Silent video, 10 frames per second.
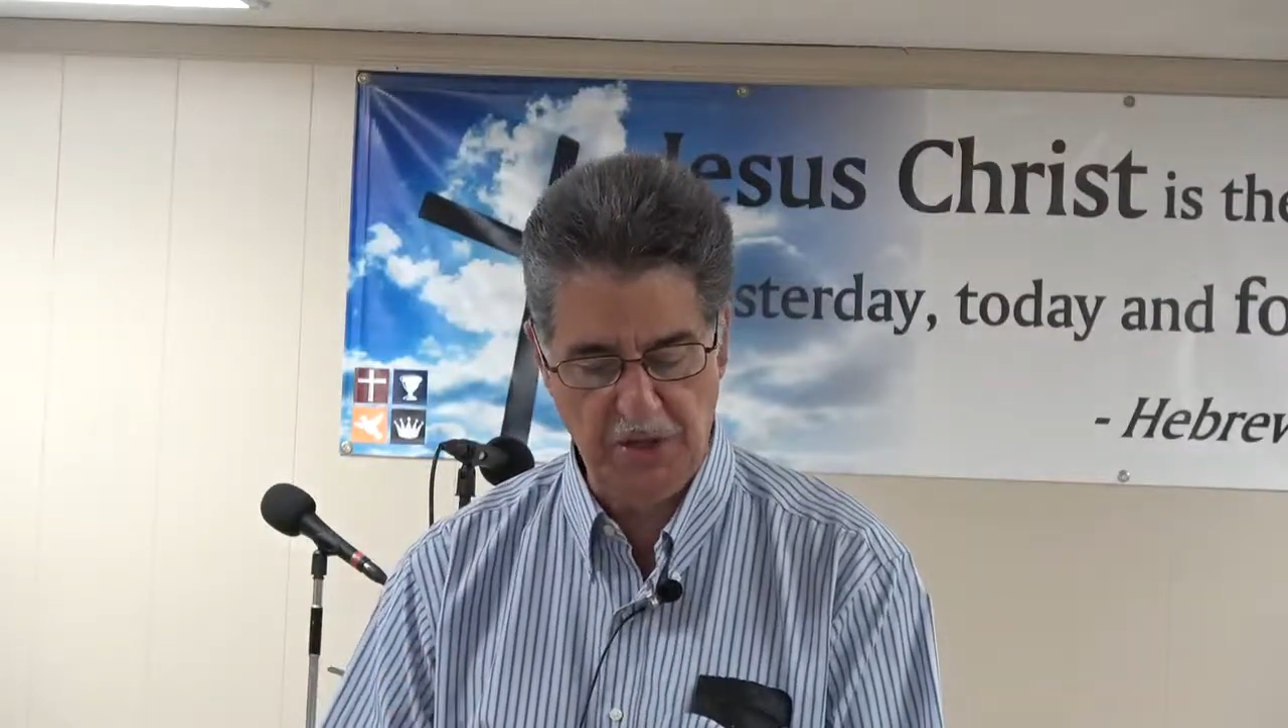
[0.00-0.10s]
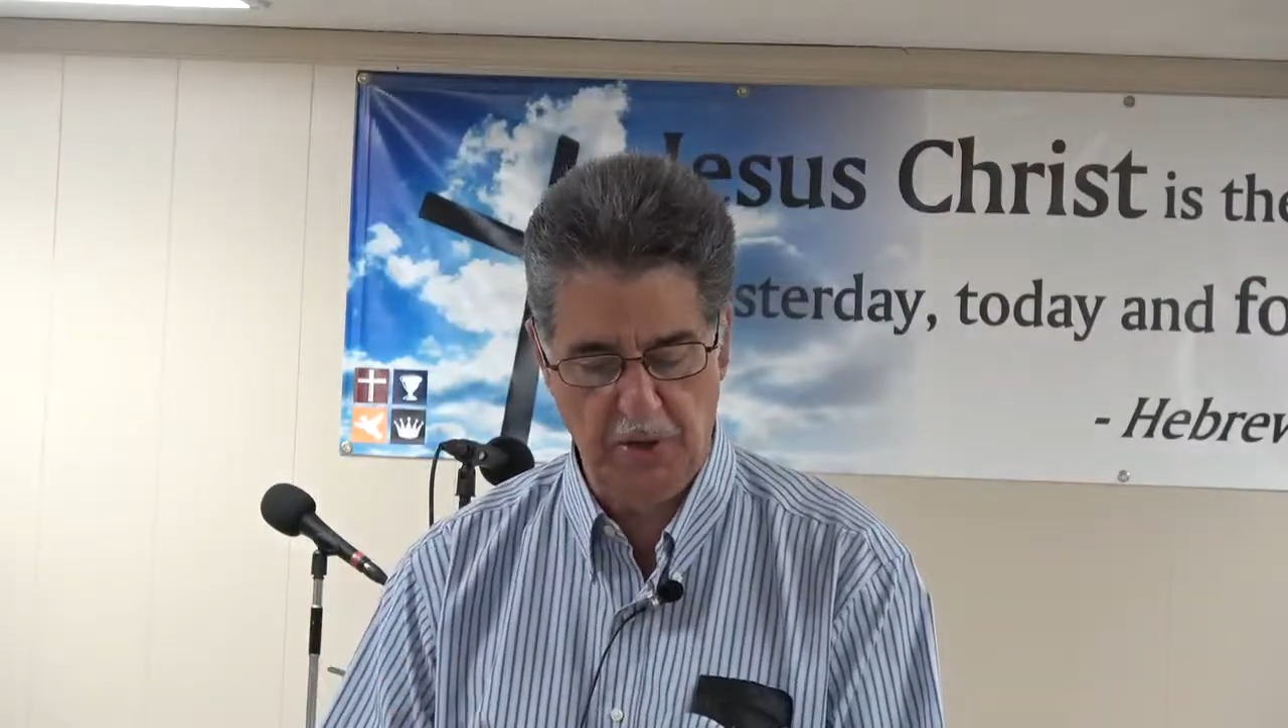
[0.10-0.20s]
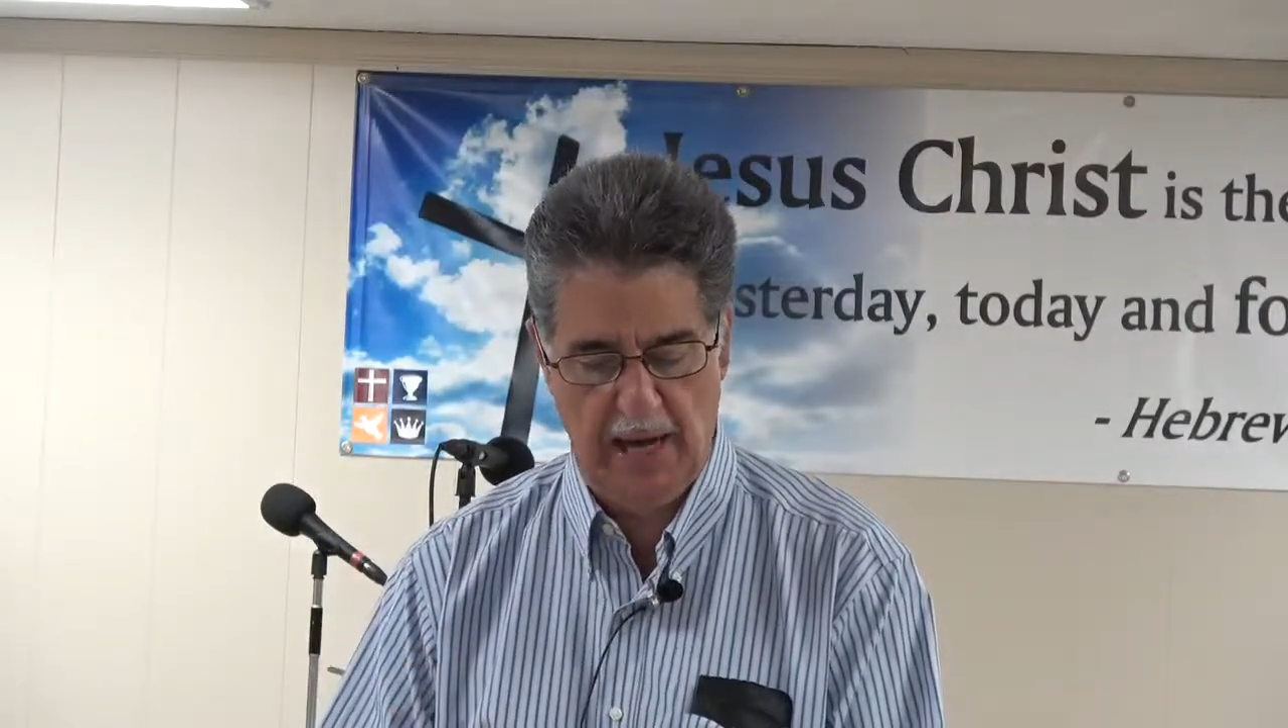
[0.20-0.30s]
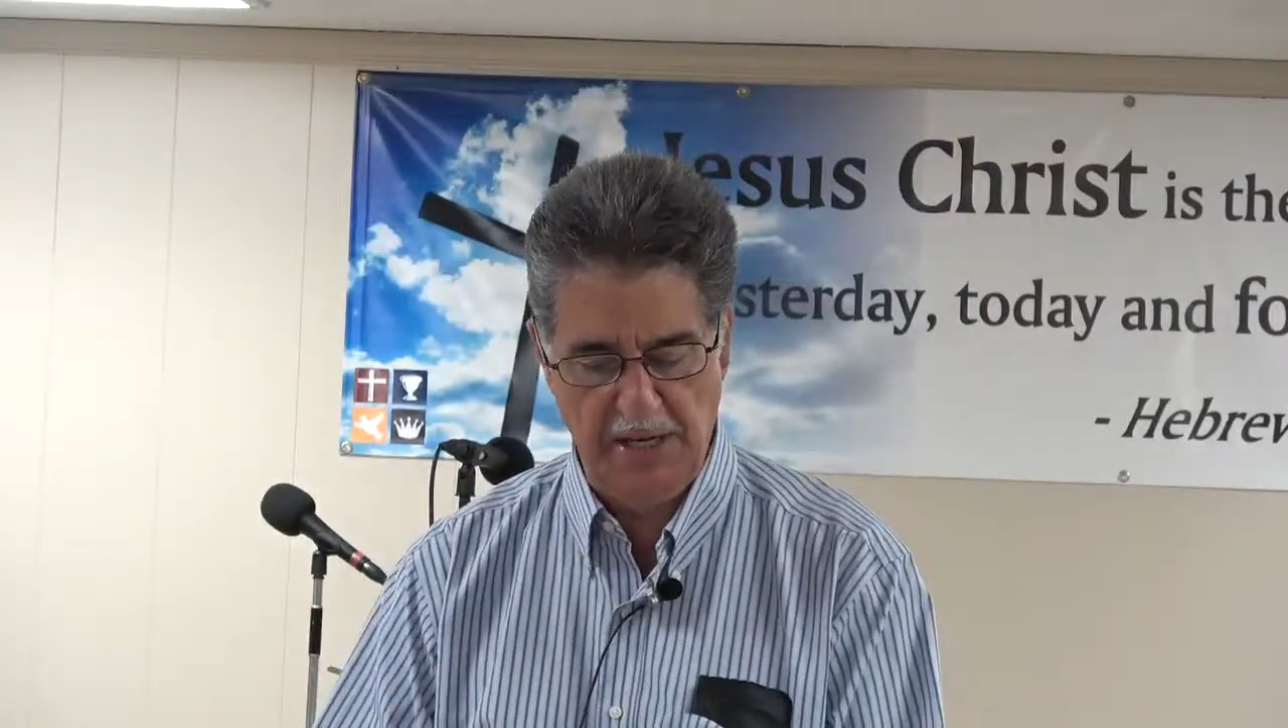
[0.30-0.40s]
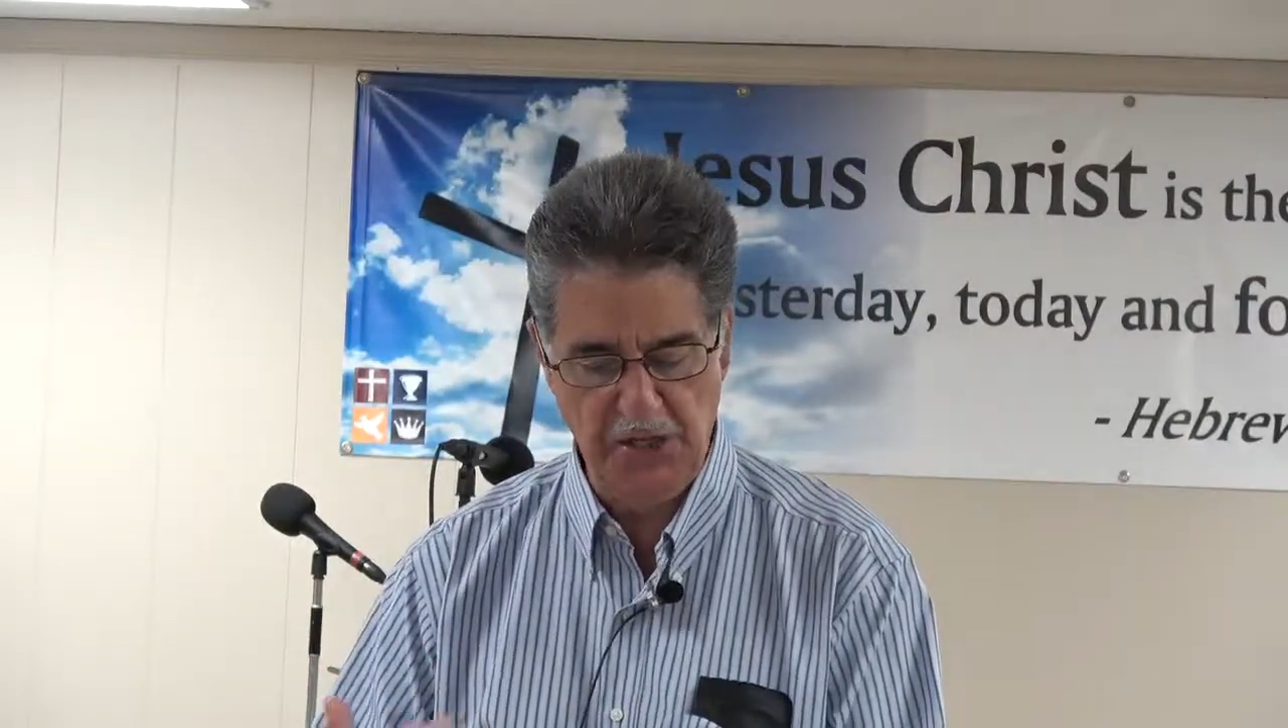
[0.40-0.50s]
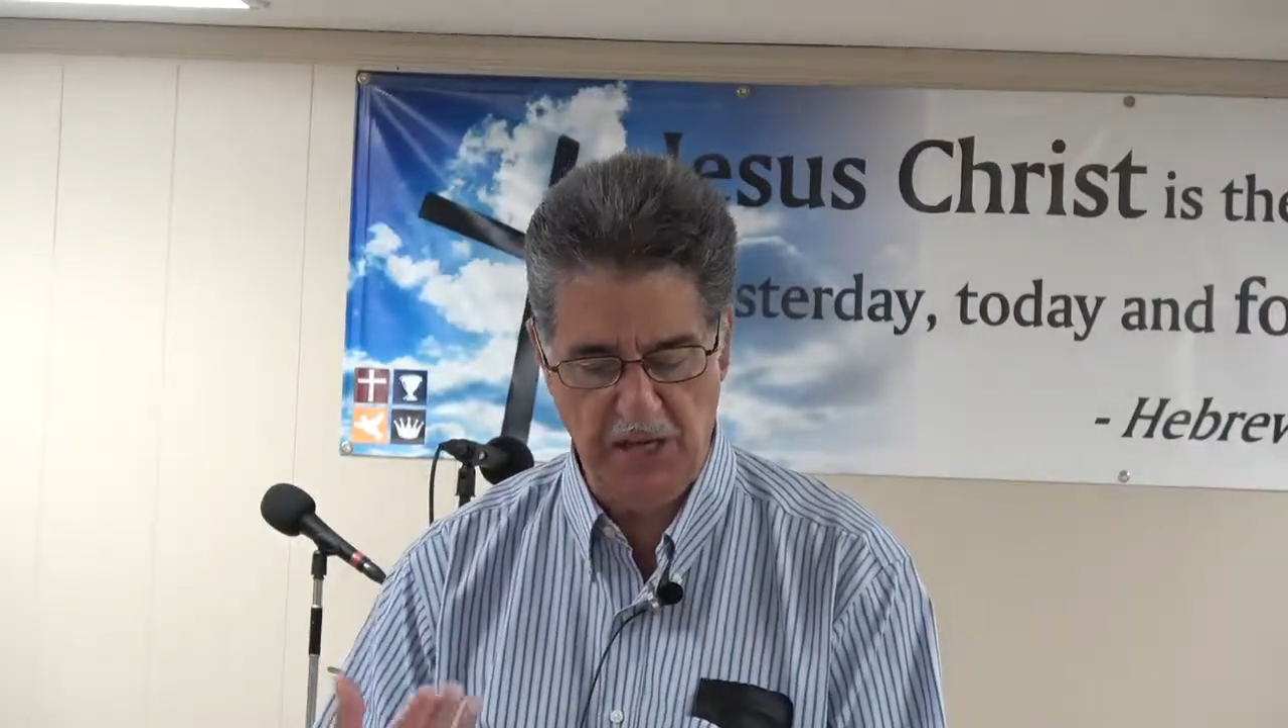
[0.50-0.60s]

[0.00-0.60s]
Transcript: Christ